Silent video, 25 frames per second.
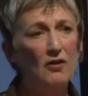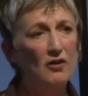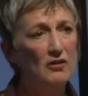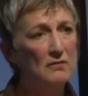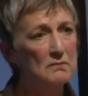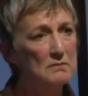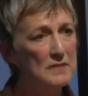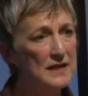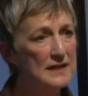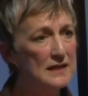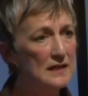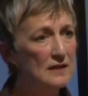
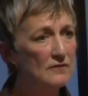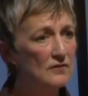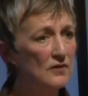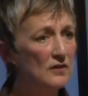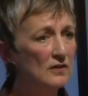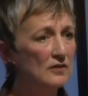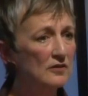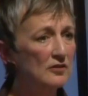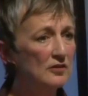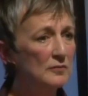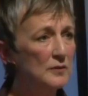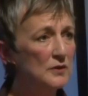on many of
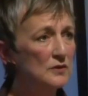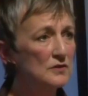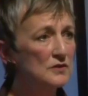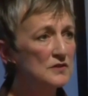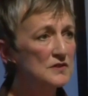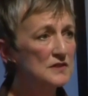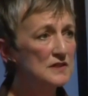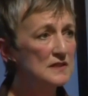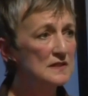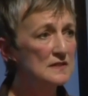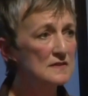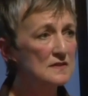our
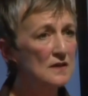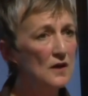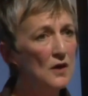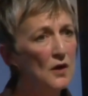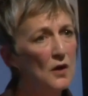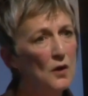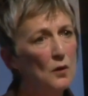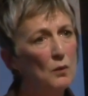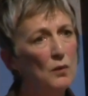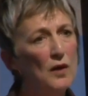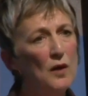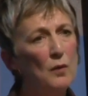communities,
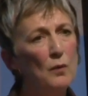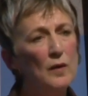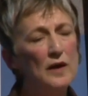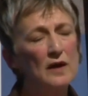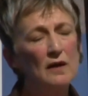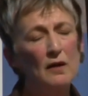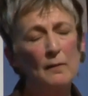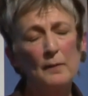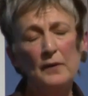where we are